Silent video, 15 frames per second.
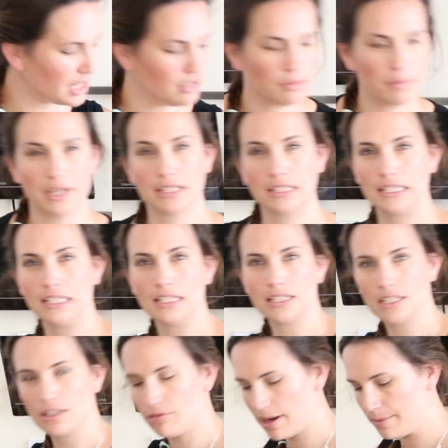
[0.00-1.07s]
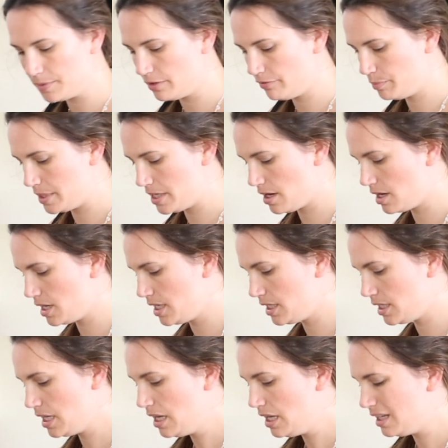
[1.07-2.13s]
I use about 60 grams of
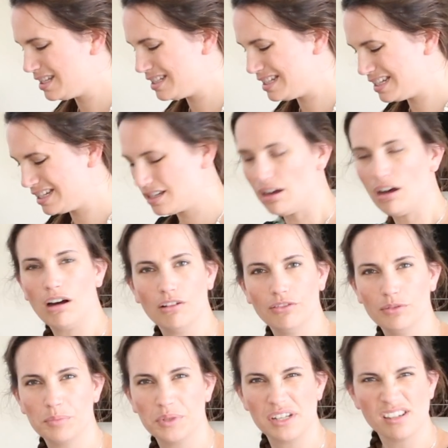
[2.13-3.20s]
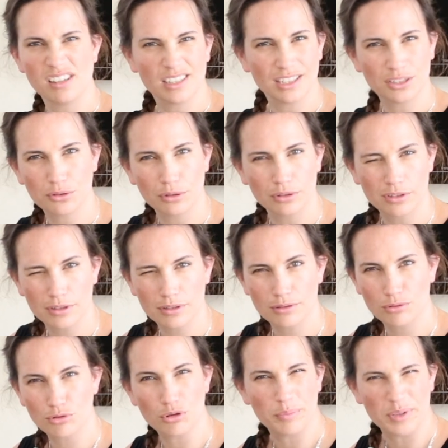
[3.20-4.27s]
bananas. That's like half a banana to
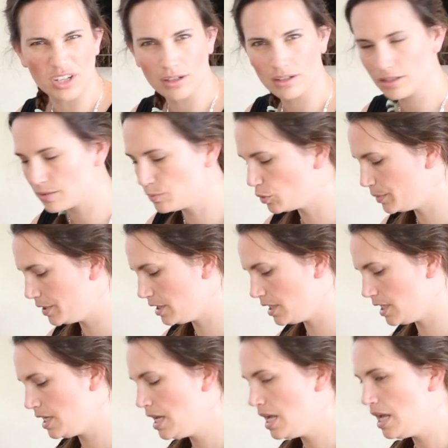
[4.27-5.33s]
a banana, small banana.